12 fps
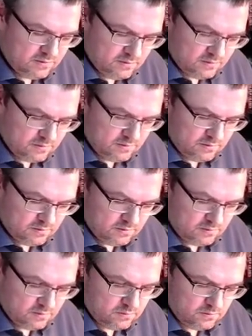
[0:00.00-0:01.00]

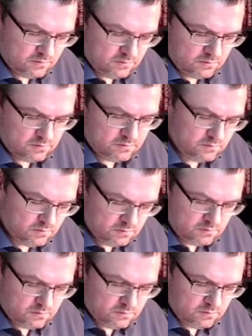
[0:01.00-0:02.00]

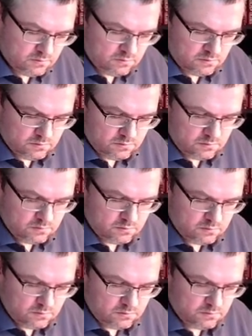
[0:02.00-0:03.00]

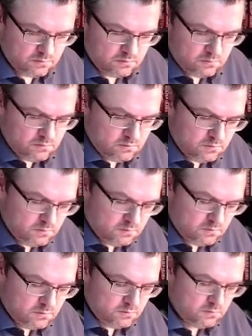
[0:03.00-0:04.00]

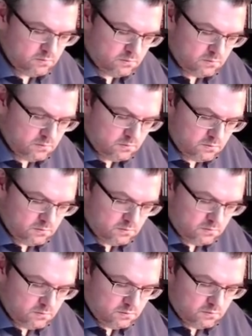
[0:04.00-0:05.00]

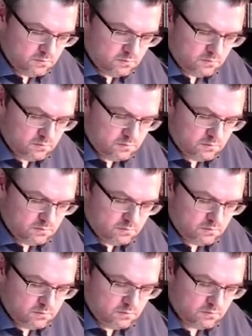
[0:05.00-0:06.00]

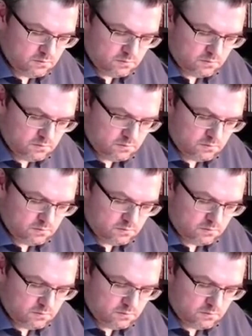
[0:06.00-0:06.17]
Nothing is said.